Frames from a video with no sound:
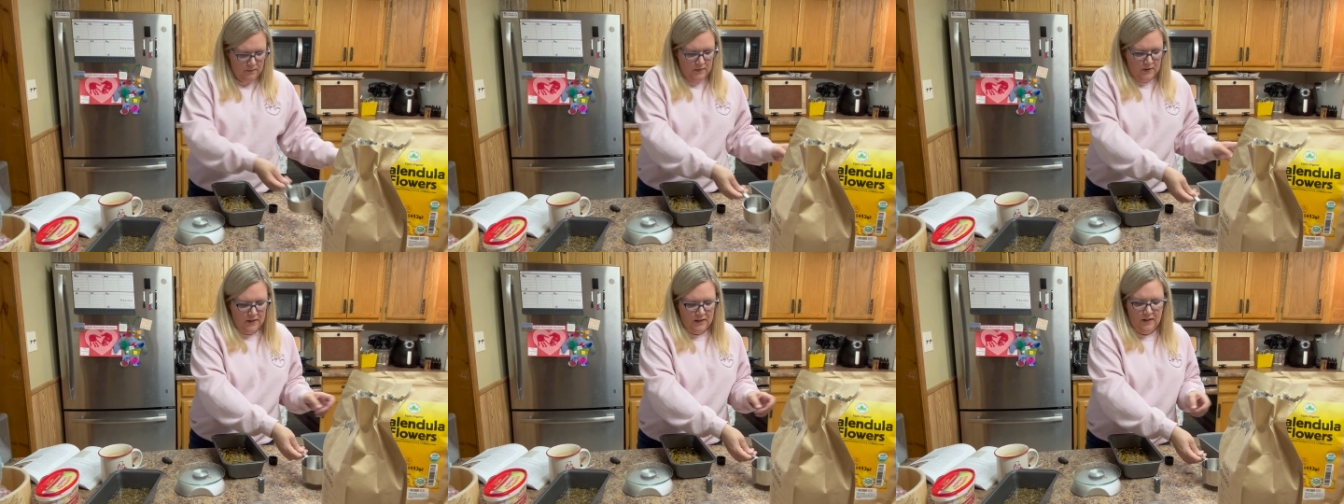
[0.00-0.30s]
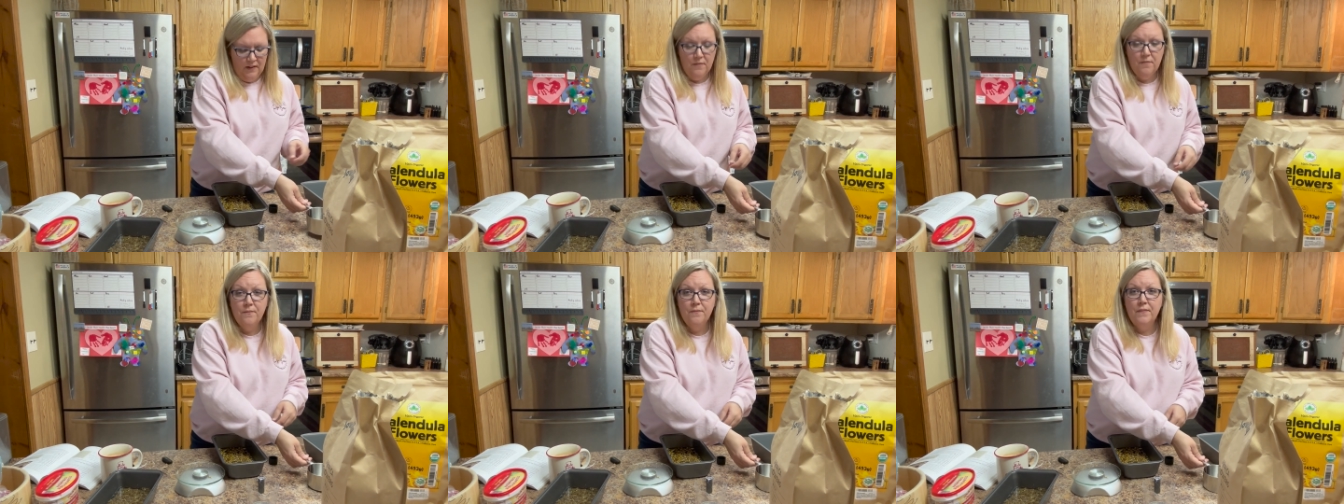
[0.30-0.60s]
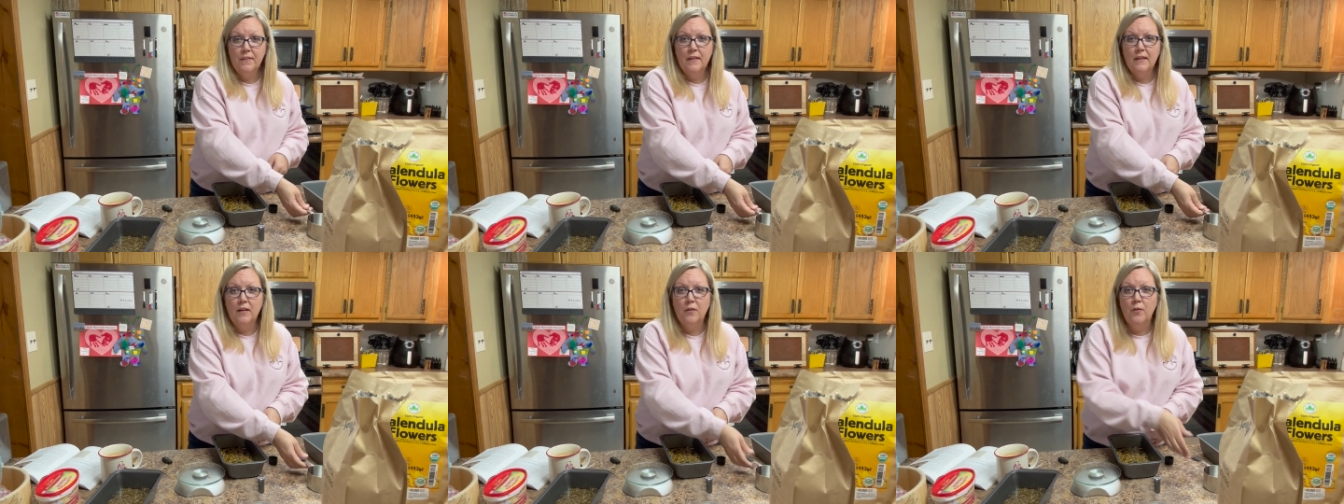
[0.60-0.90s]
Okay,
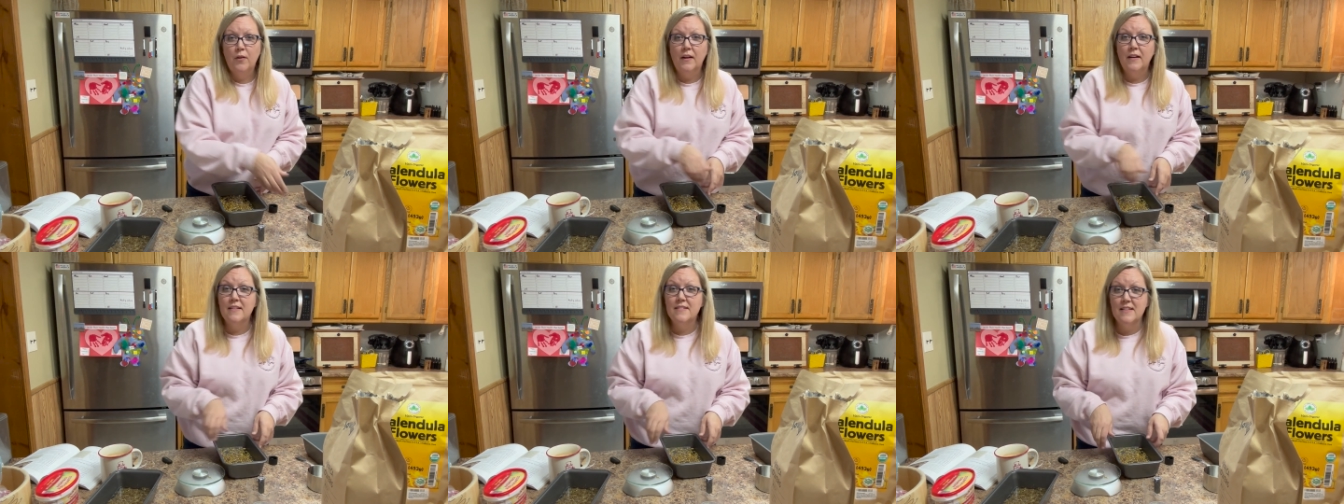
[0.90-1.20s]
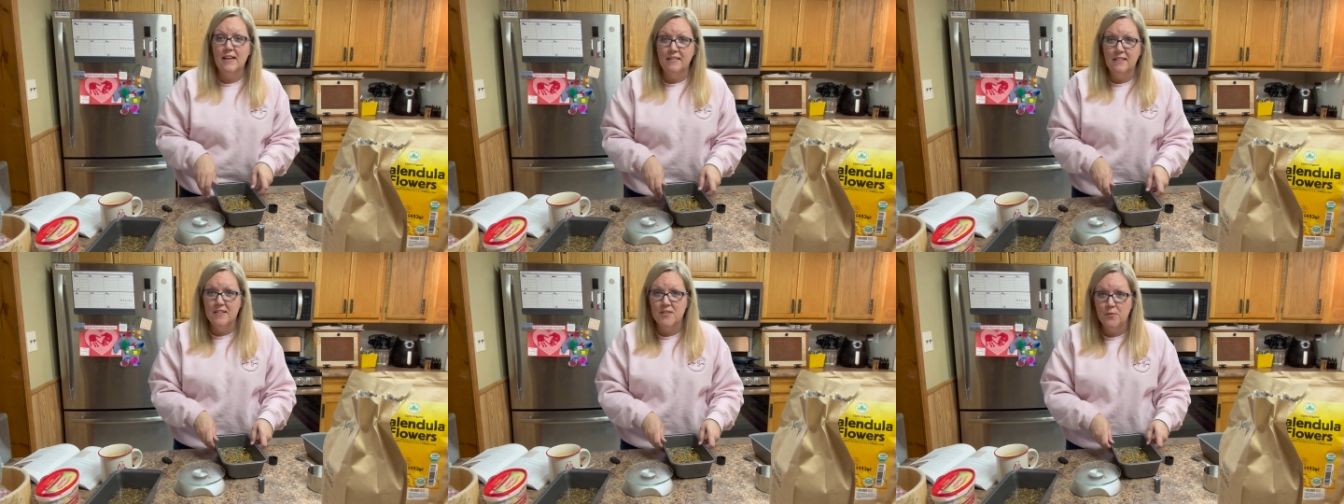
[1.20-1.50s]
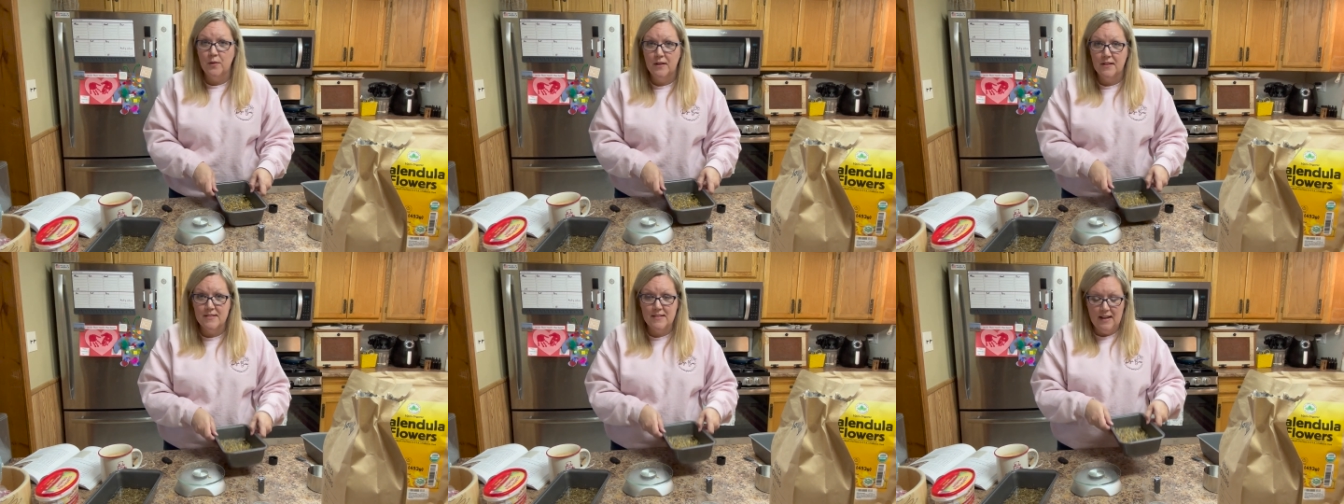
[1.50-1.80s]
and we're going to set this
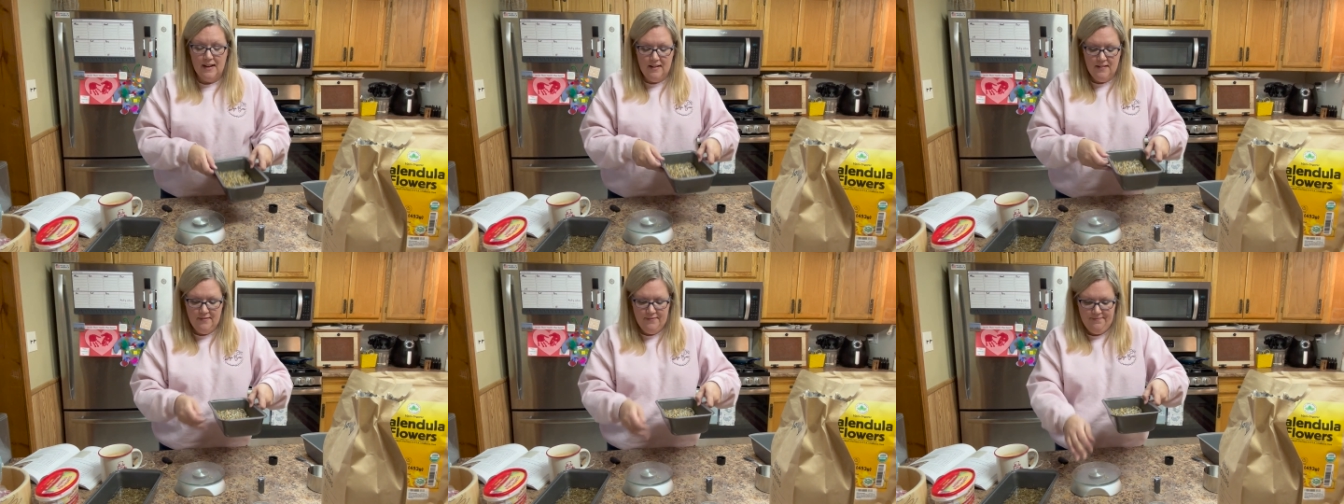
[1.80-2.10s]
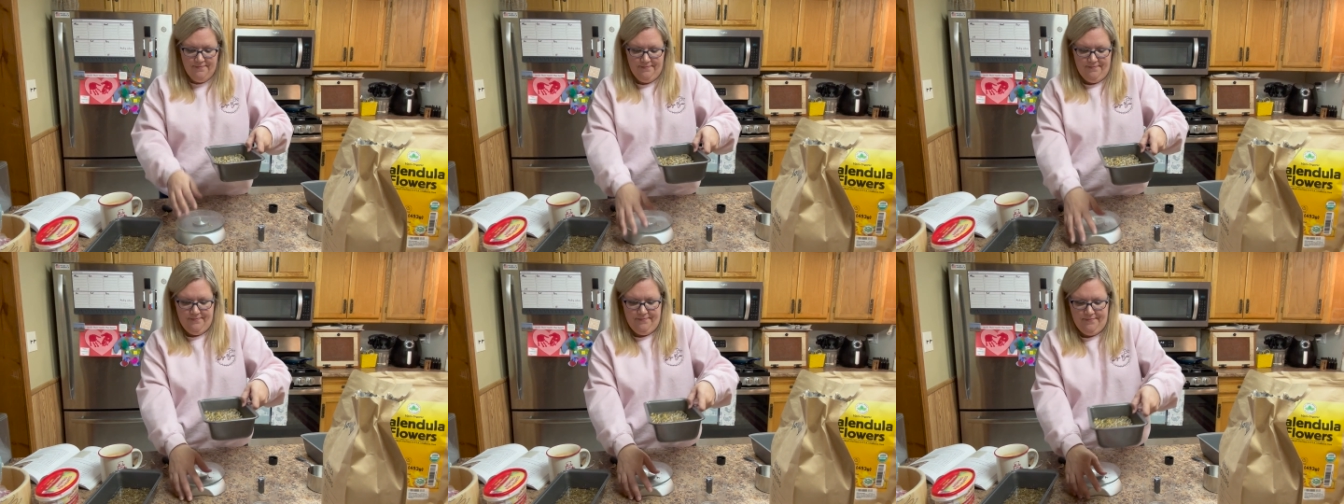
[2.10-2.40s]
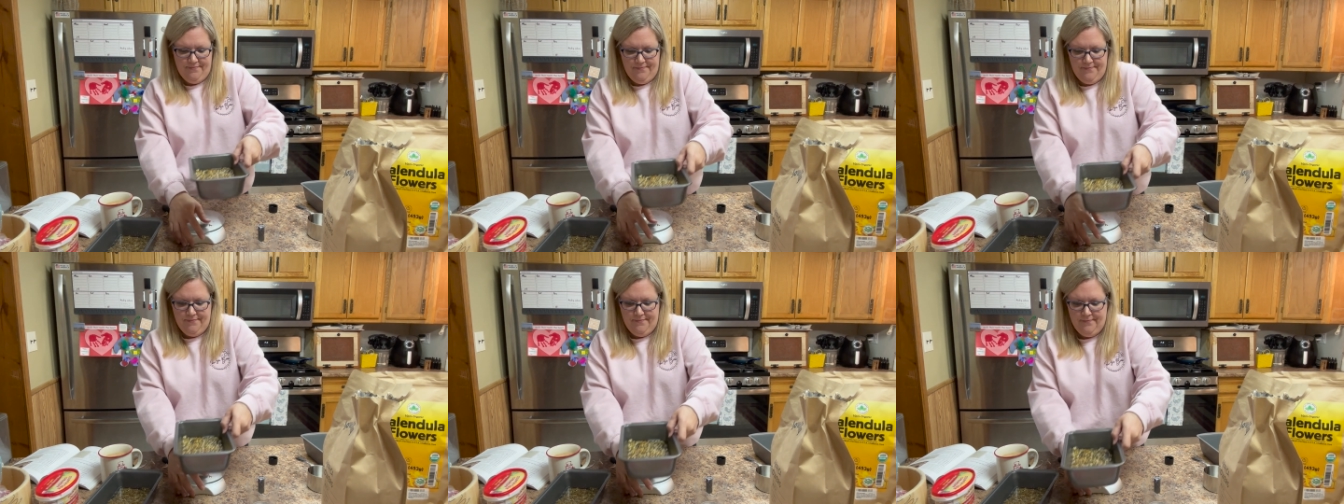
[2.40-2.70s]
one aside
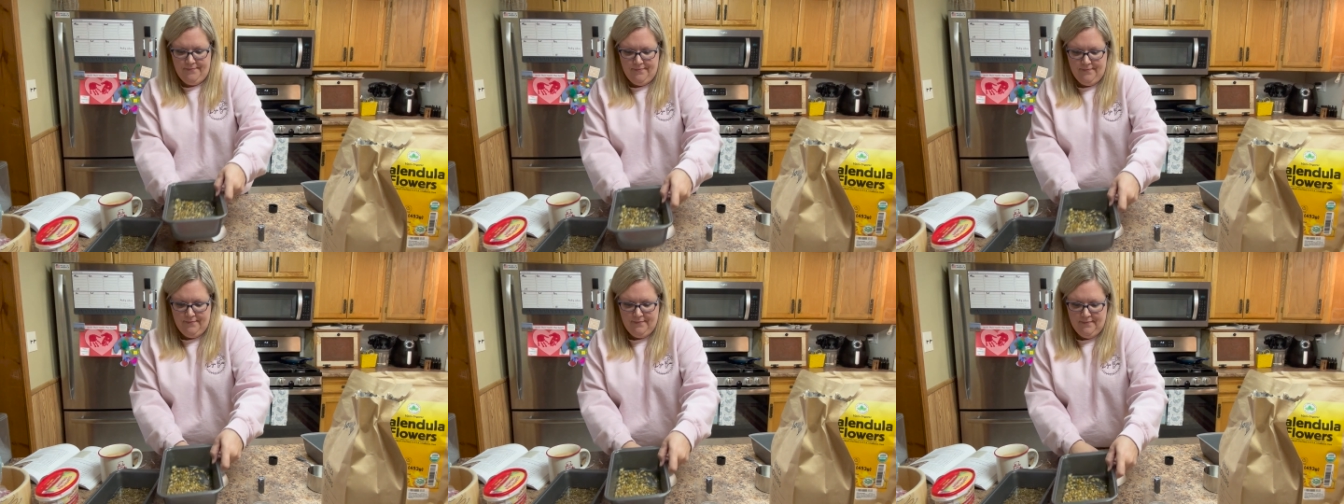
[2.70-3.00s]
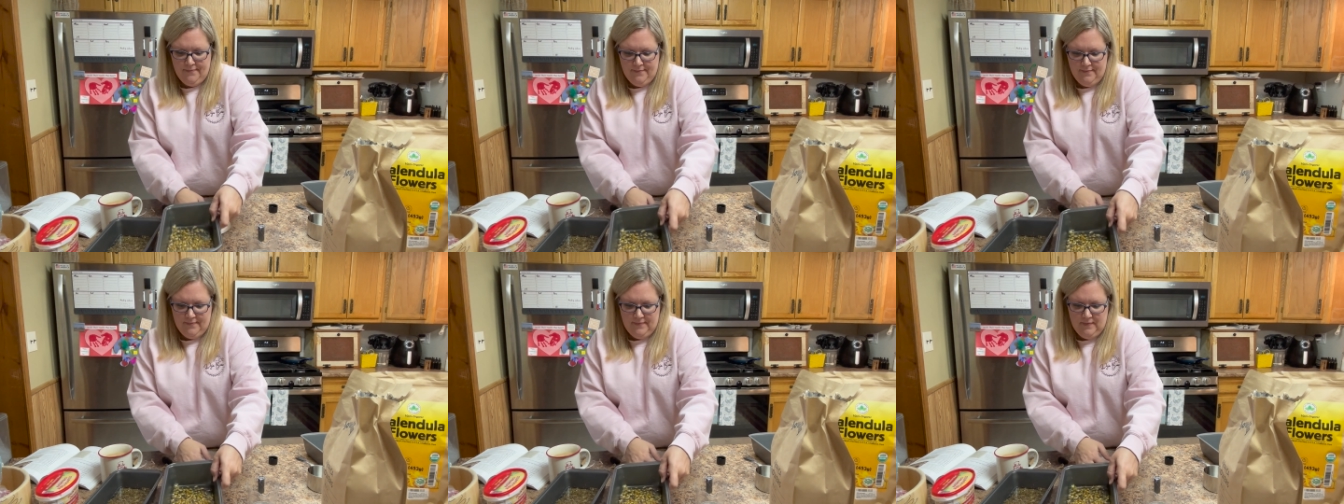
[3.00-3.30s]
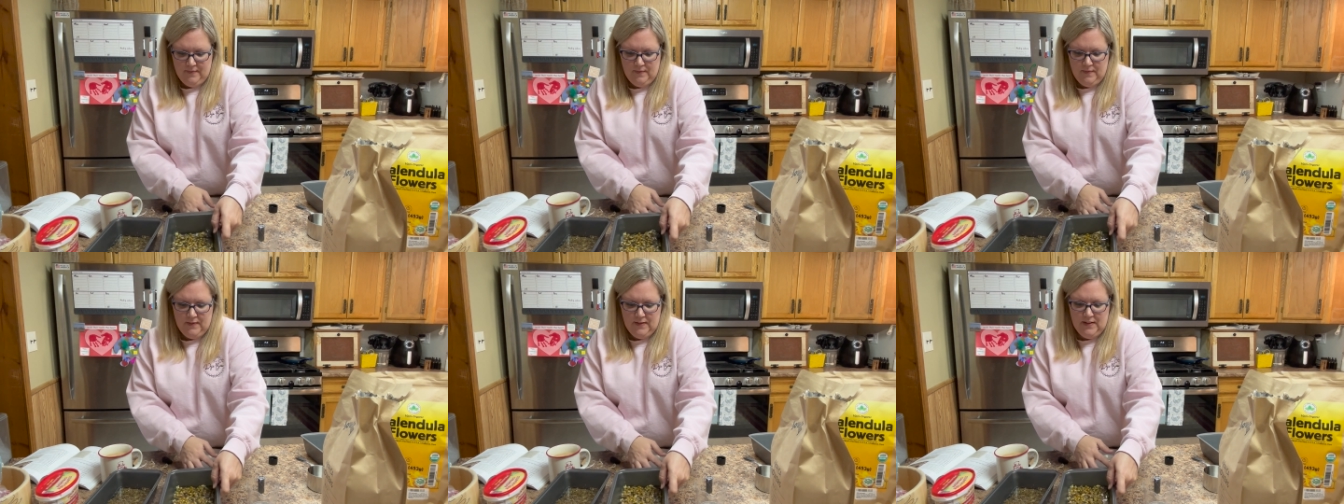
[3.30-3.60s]

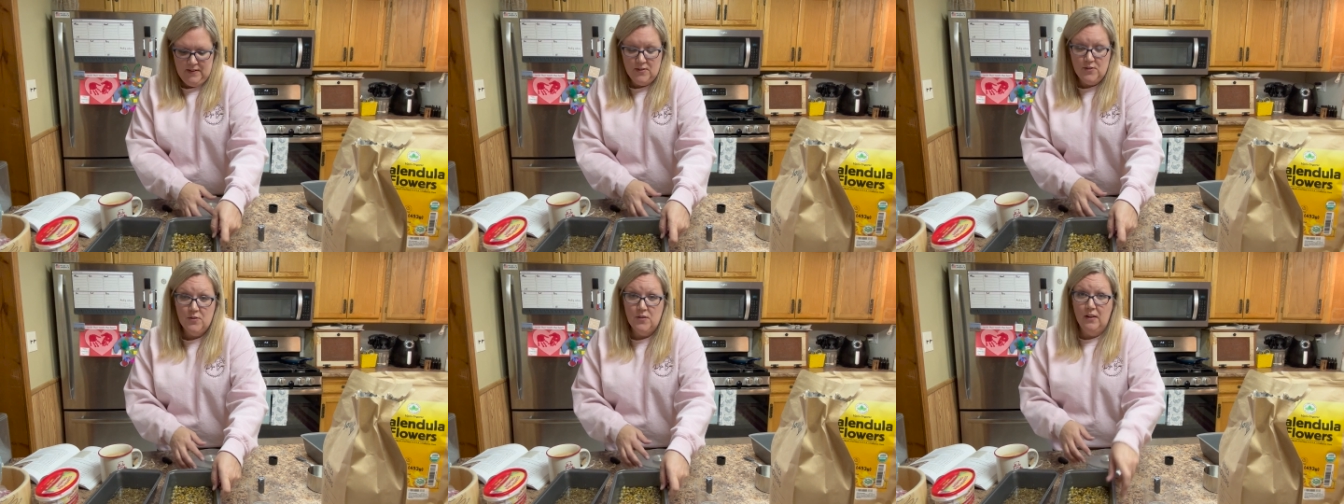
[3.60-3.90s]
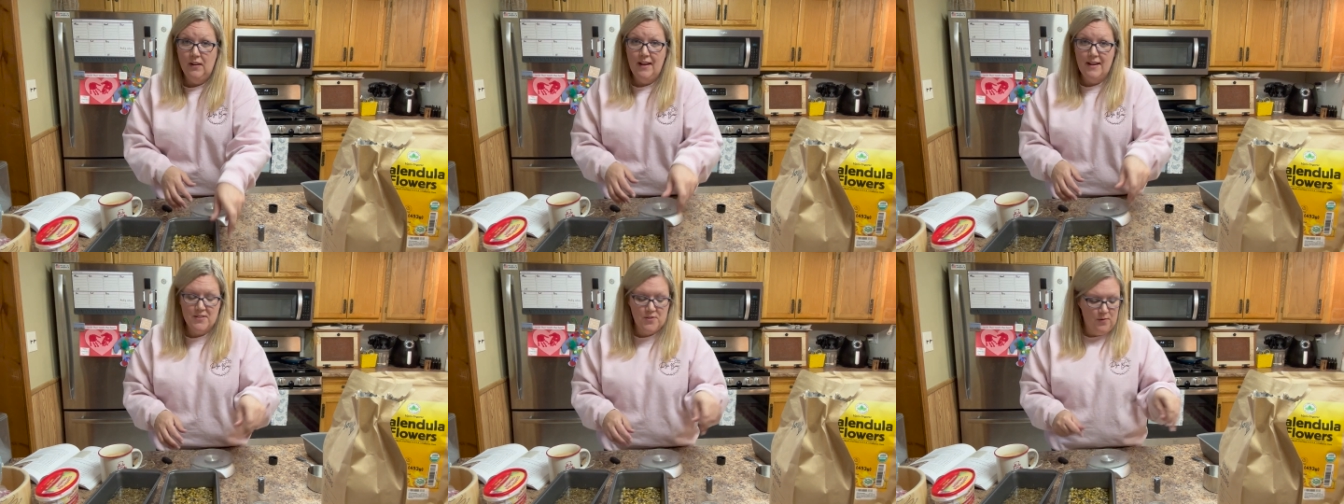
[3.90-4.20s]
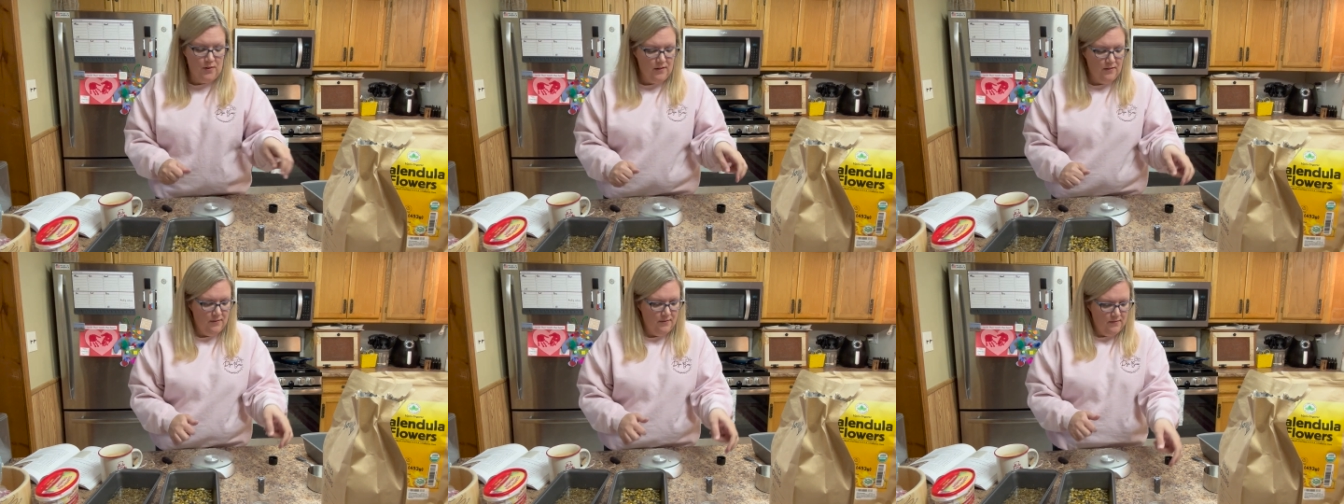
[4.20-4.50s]
and do the last
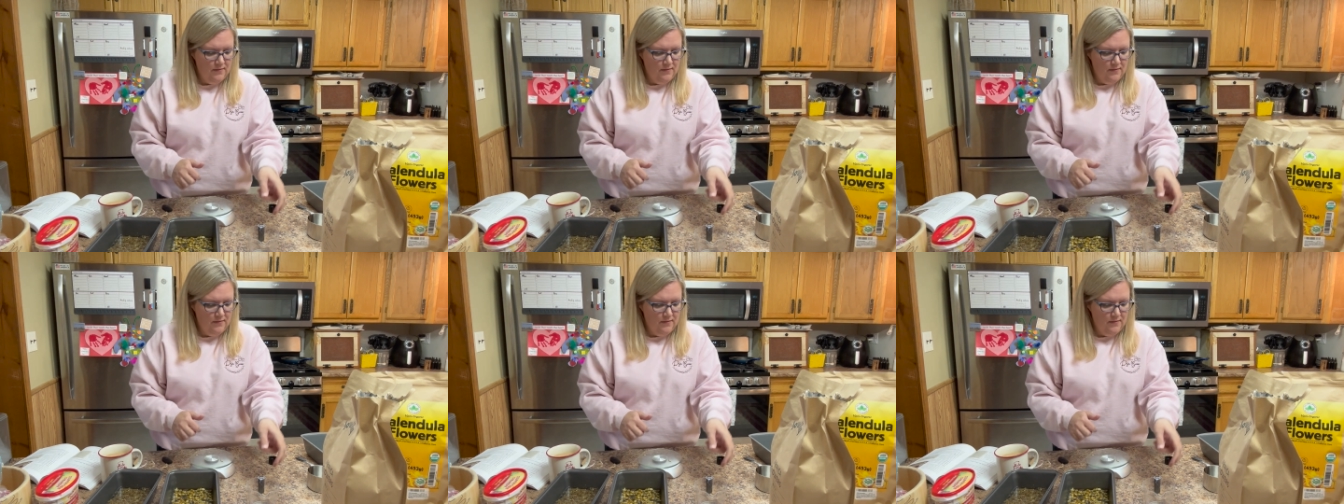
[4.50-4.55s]
one,